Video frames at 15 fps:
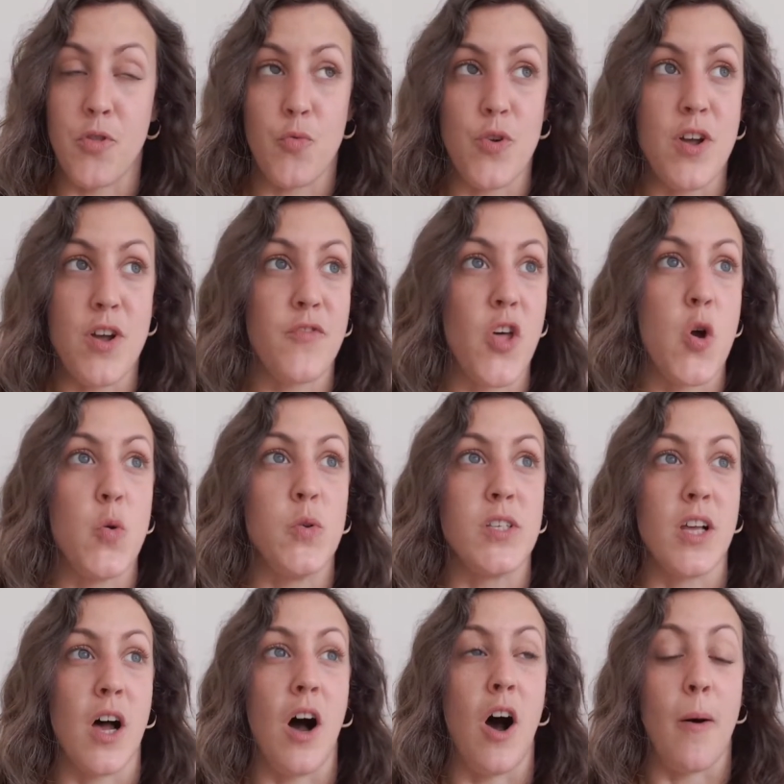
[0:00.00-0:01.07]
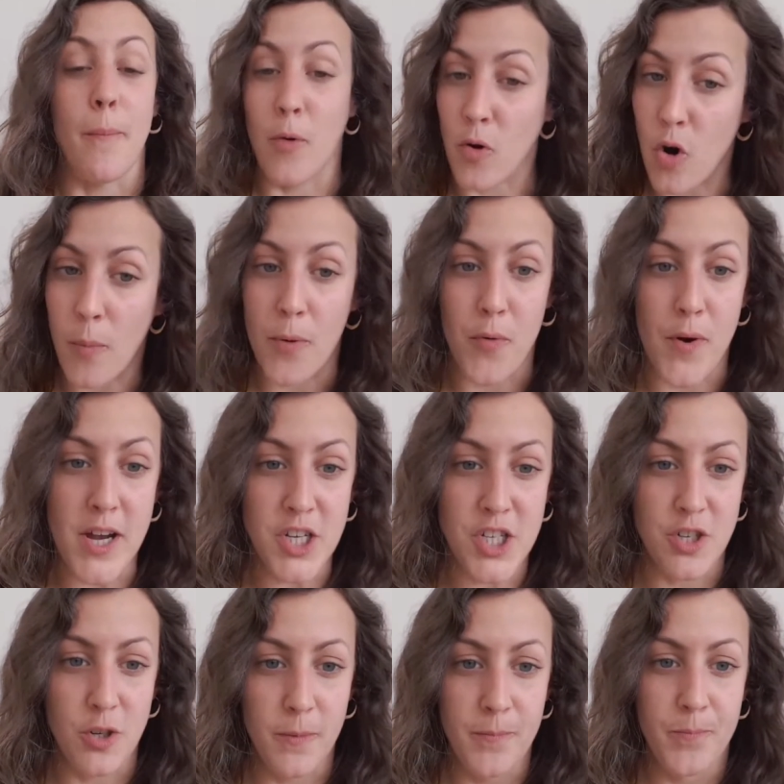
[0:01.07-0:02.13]
3 of those are more
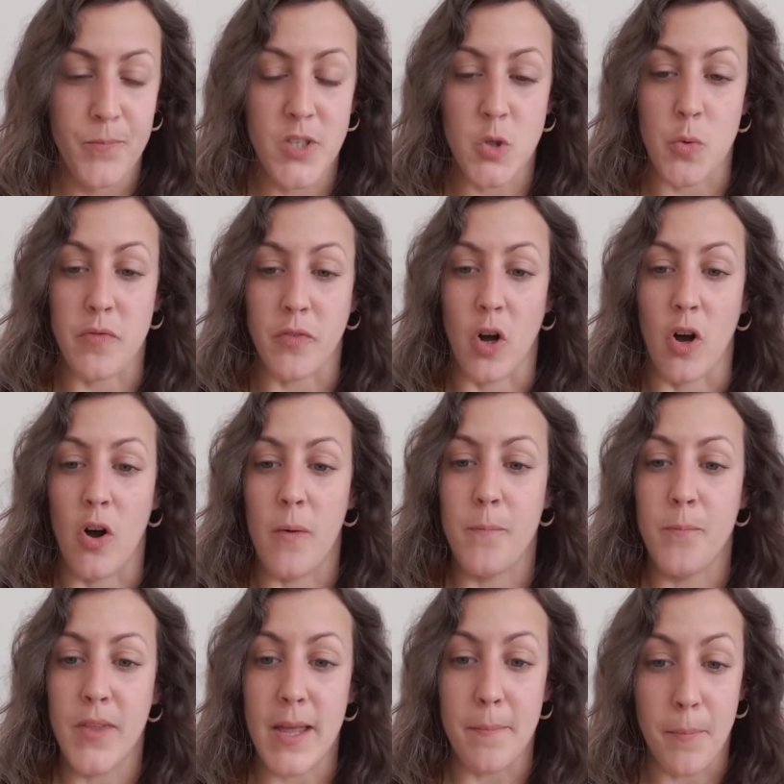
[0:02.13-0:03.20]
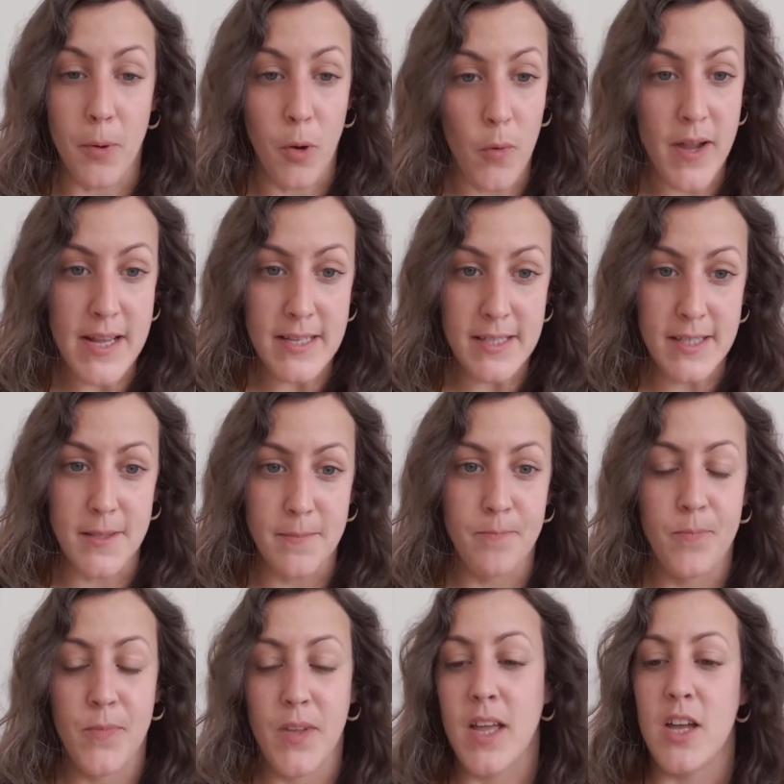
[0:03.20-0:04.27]
operational. So we've got employees,
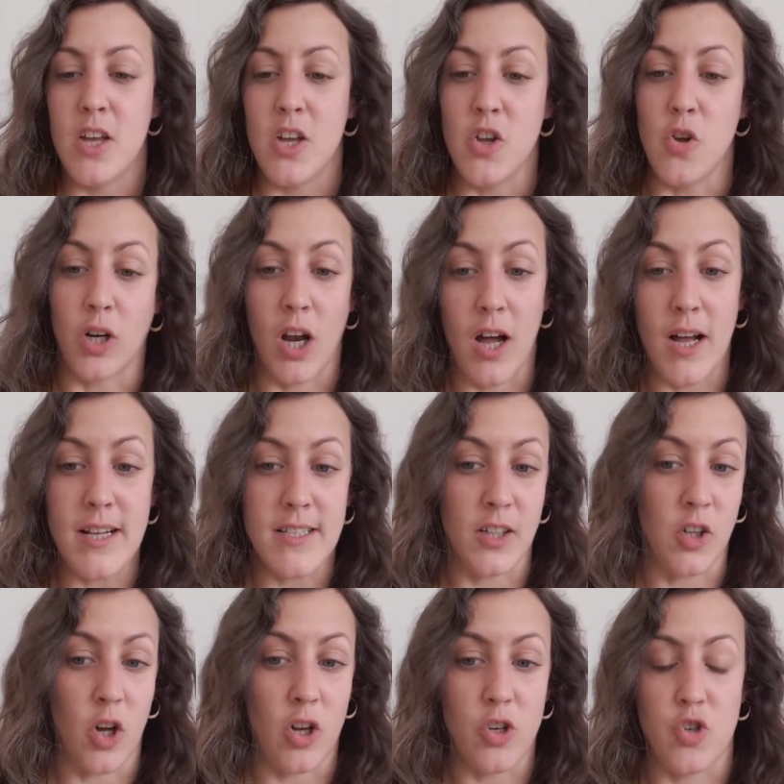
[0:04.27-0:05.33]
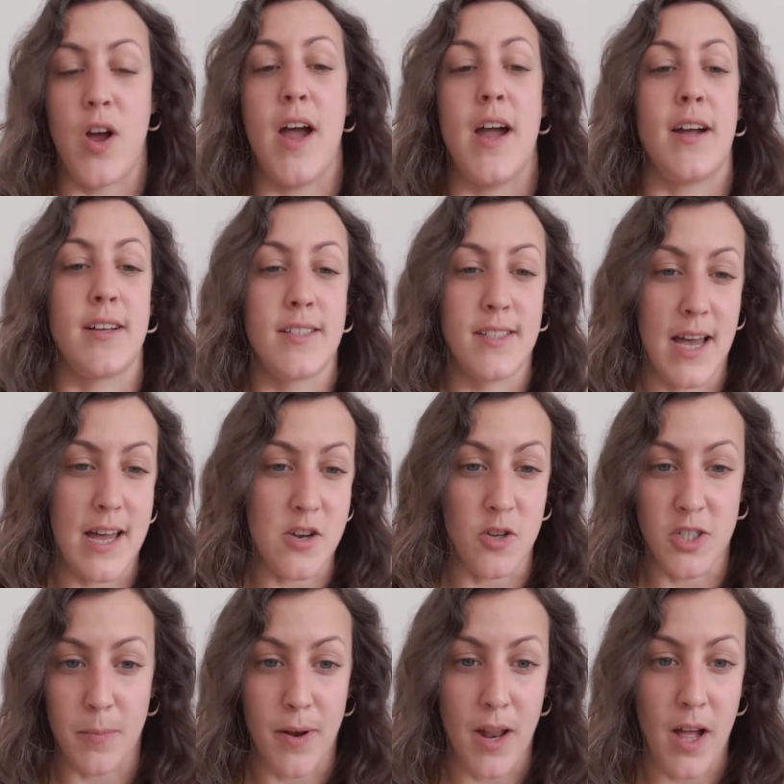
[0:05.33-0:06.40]
your clients and contracts, and your
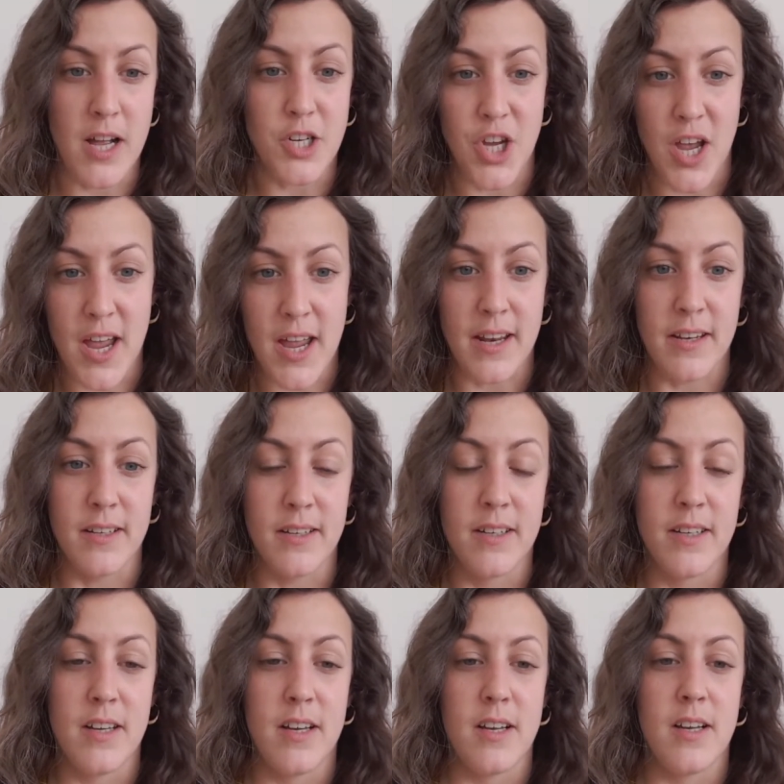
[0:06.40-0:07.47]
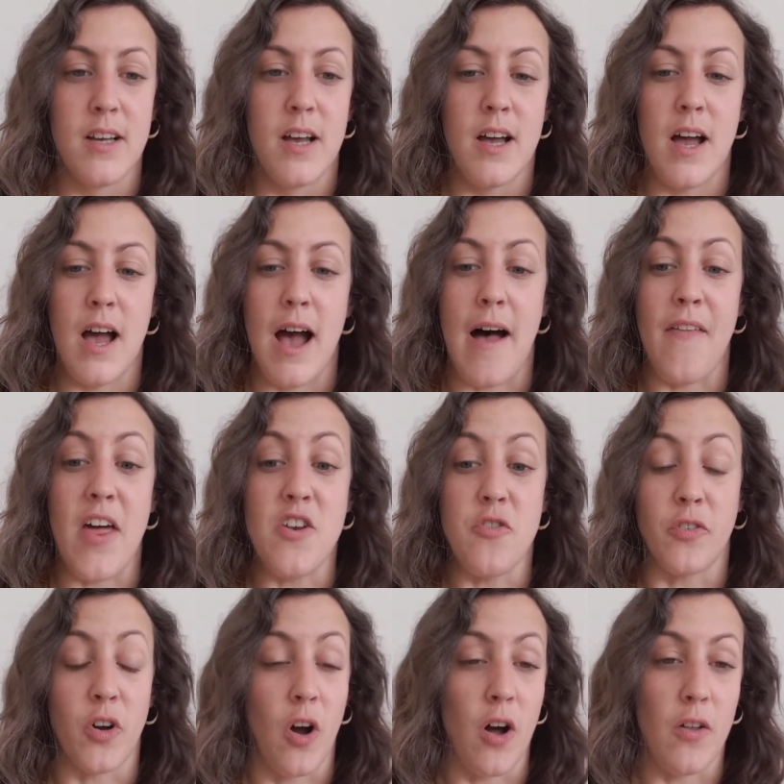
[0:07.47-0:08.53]
supply chain. And then
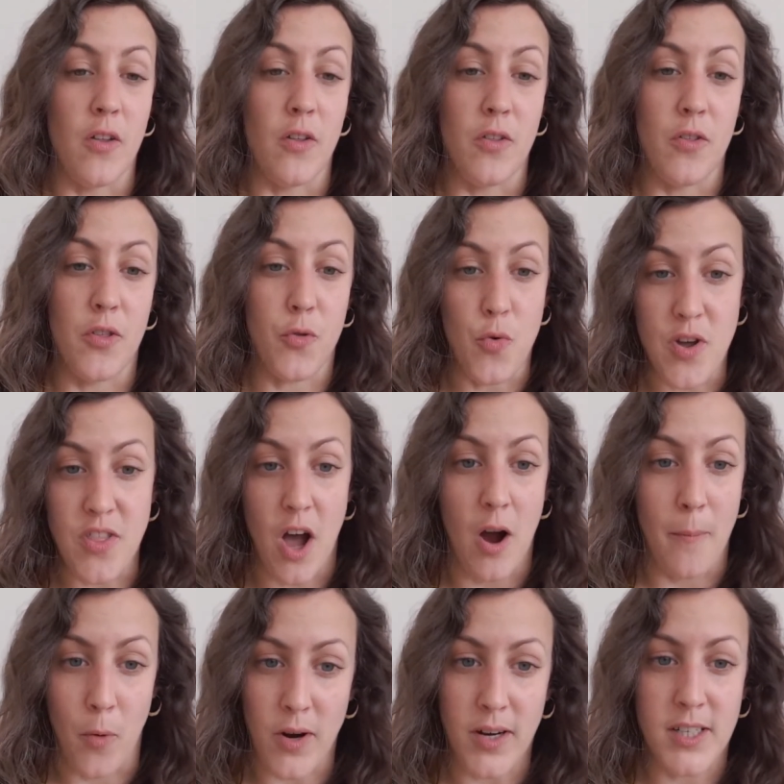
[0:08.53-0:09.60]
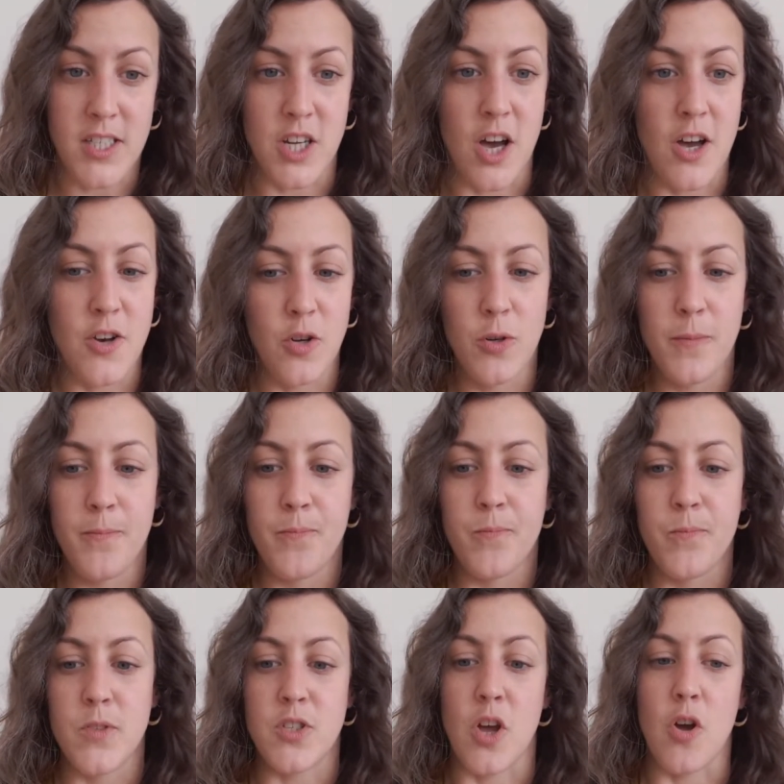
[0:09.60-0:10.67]
you've got 3 that are more external.
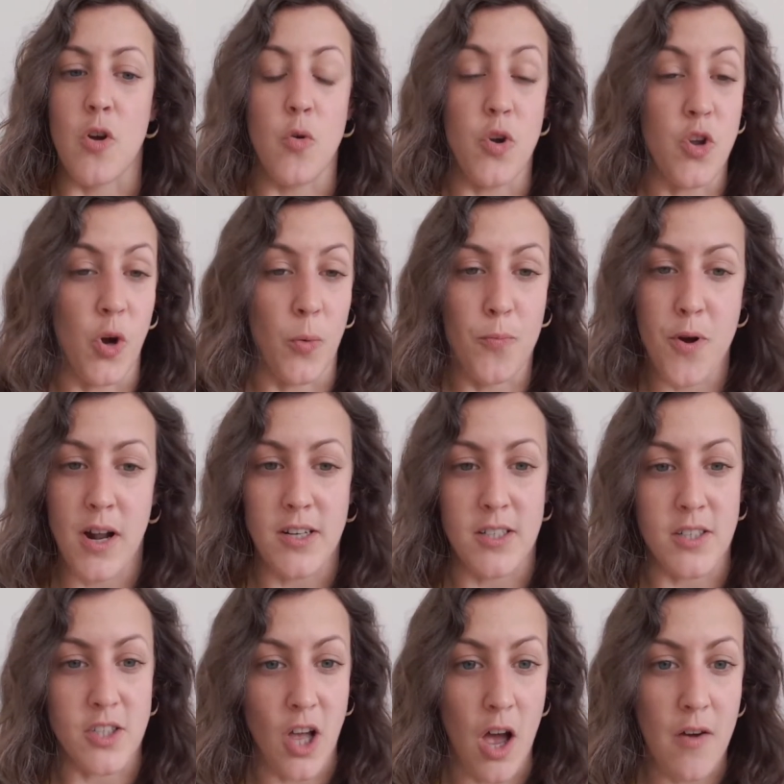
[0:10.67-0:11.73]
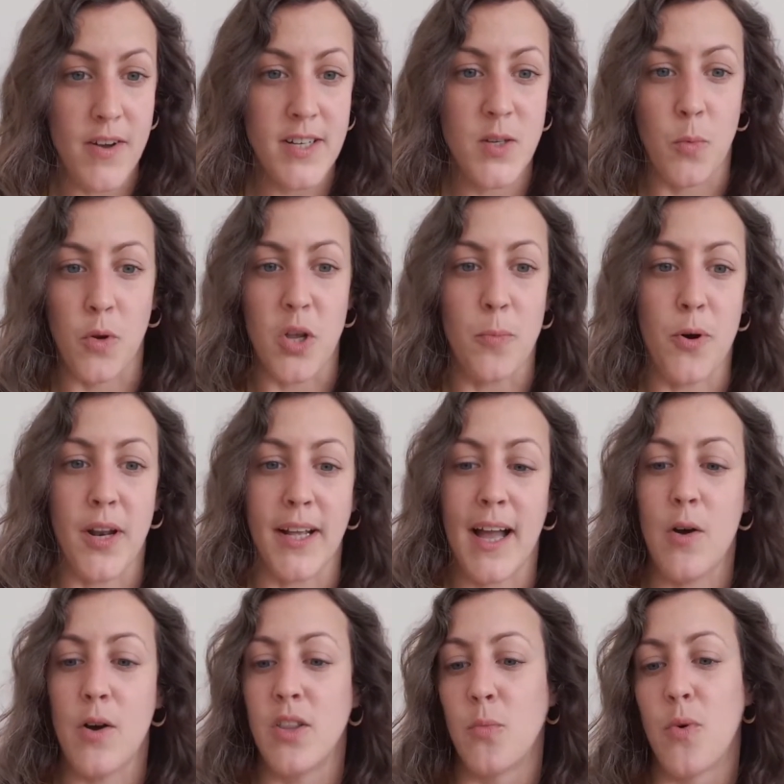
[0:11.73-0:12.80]
So your product and service, what are you putting
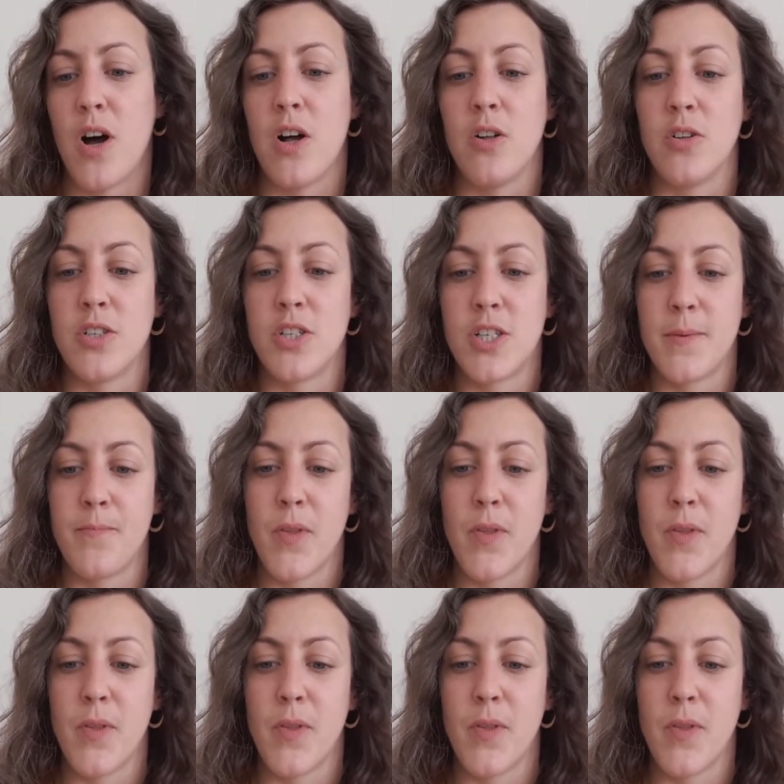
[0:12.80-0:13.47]
out in the world,